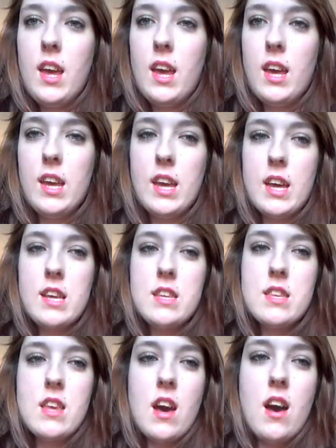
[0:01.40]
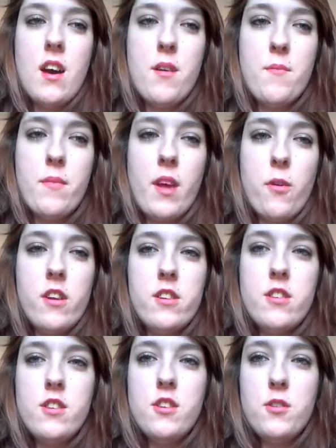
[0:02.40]
Hey guys, I wanted
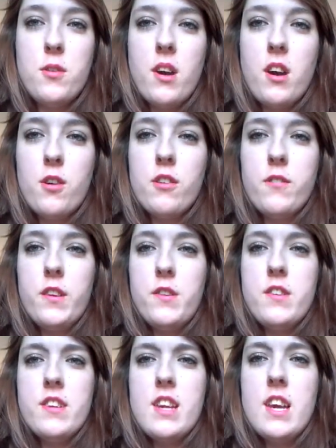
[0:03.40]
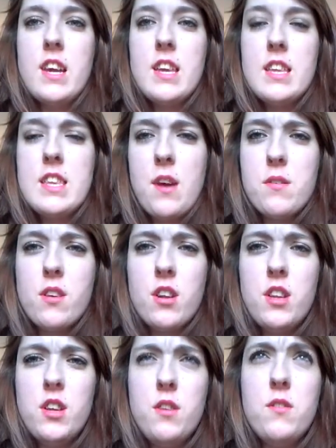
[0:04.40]
to do a review today because I was
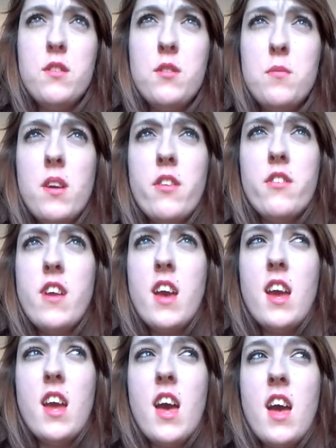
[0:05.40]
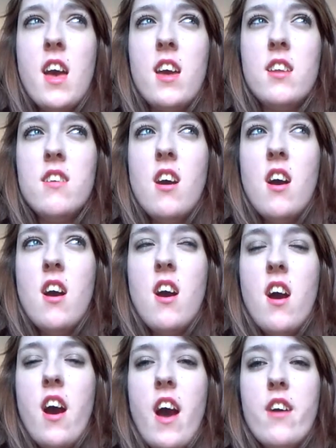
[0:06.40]
on YouTube the other day and
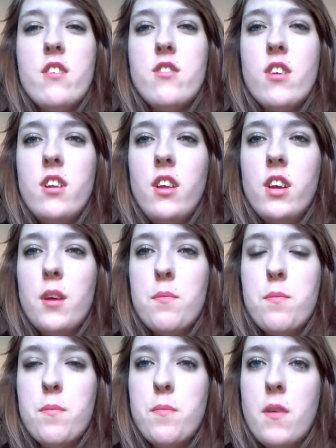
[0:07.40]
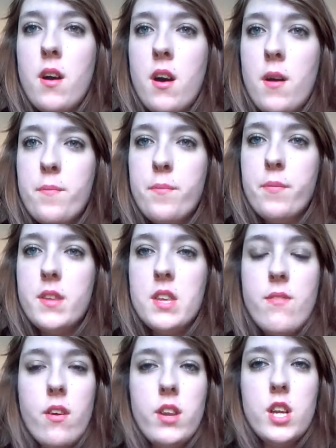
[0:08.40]
I was trying to look up this
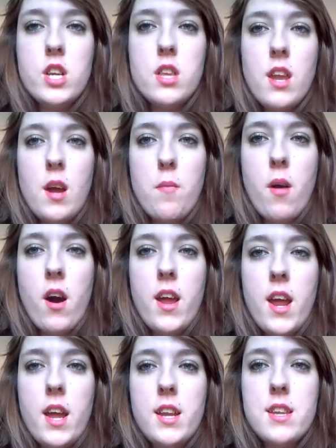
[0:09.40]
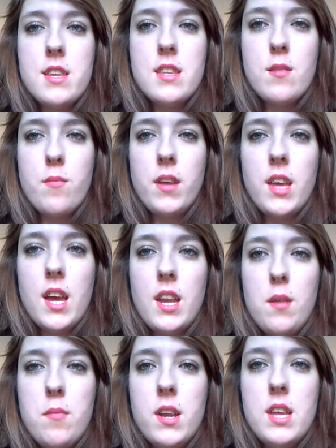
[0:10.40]
foundation that I bought, and it doesn't seem like
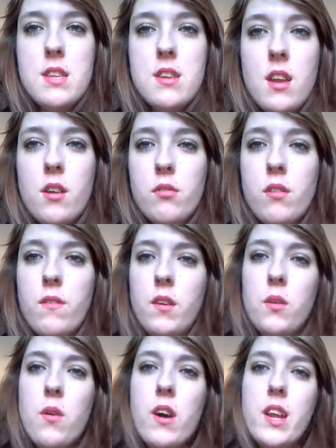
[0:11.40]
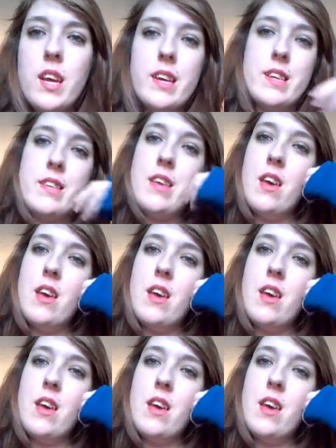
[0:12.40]
anybody's done a review on it because,